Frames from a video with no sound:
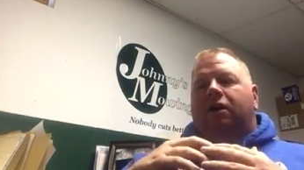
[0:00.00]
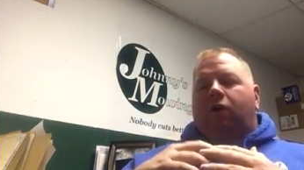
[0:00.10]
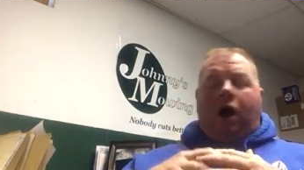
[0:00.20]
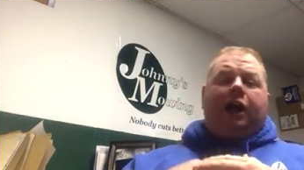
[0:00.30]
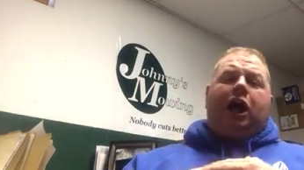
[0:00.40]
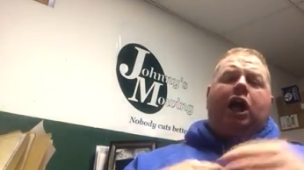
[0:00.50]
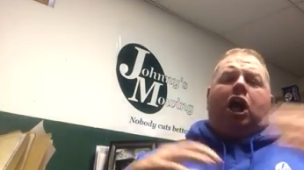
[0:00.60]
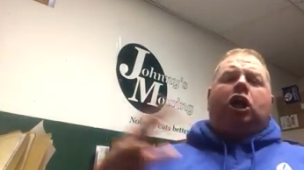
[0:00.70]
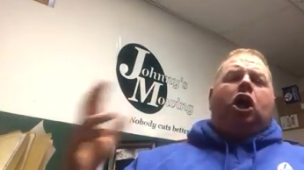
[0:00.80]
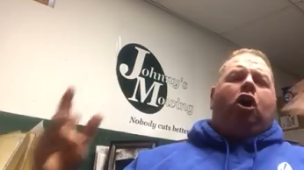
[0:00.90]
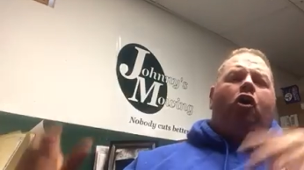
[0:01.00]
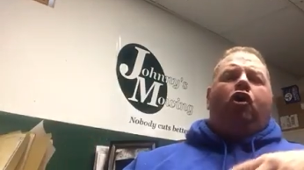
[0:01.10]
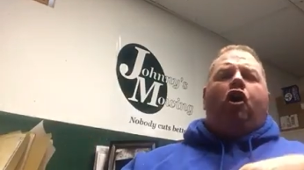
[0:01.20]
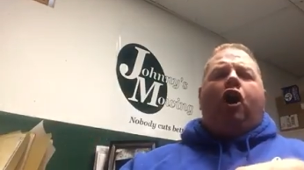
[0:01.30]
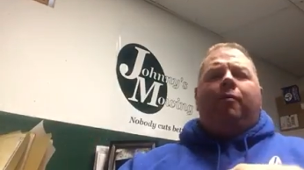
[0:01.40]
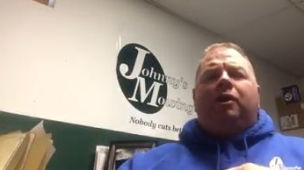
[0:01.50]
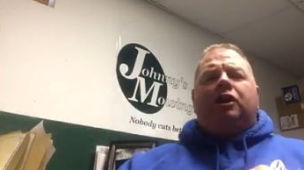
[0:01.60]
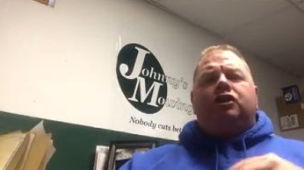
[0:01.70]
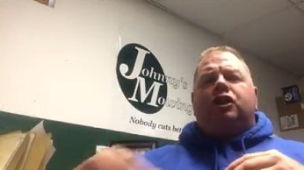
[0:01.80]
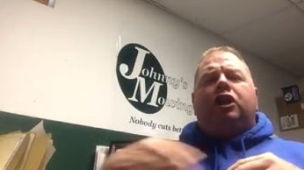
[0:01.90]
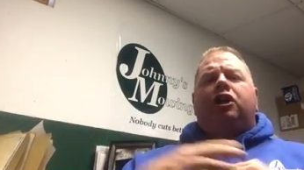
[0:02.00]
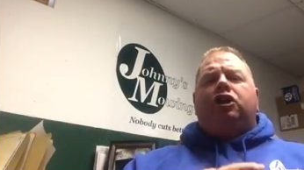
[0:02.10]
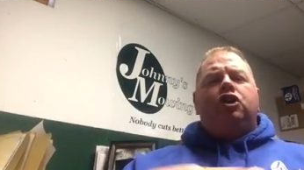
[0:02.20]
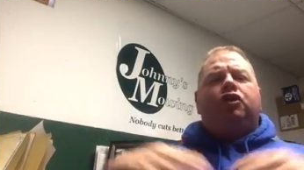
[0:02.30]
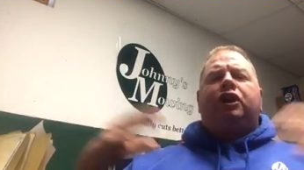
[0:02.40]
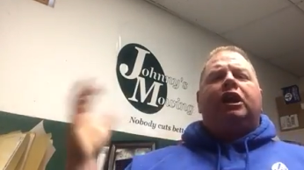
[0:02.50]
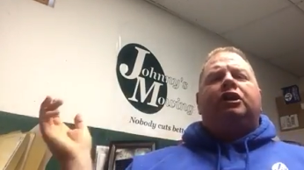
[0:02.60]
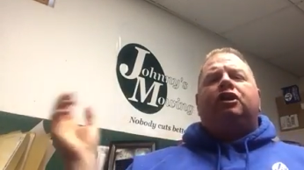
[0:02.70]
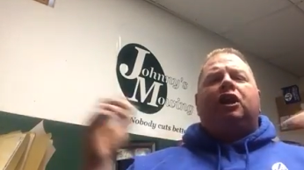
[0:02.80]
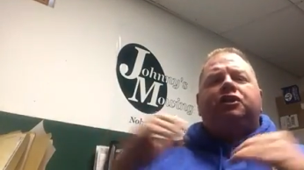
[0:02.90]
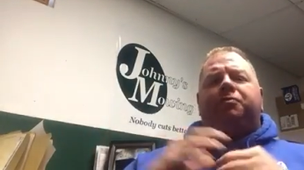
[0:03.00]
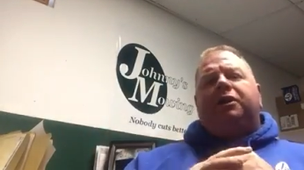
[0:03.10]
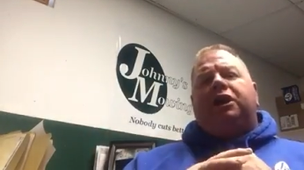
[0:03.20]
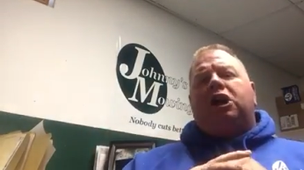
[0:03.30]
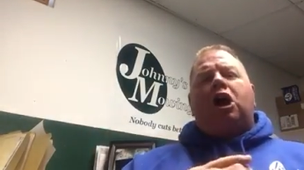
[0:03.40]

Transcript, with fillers: Well, I got I got harmless, and you can't touch me.